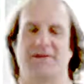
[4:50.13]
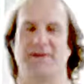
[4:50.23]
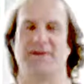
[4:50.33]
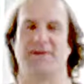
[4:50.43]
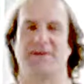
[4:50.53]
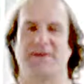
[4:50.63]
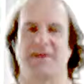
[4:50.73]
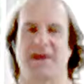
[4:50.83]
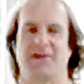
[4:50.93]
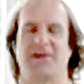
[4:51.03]
senses
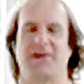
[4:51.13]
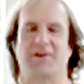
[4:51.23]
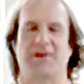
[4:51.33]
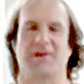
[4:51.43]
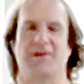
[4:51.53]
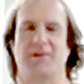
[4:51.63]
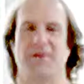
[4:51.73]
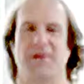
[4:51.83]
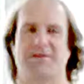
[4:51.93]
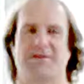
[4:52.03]
and everything were
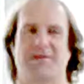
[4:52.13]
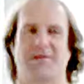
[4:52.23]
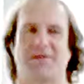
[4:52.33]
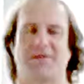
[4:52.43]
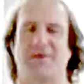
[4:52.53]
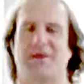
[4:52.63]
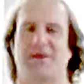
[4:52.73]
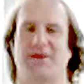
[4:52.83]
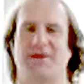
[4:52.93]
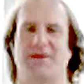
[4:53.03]
so
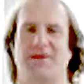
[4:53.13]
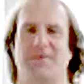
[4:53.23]
real.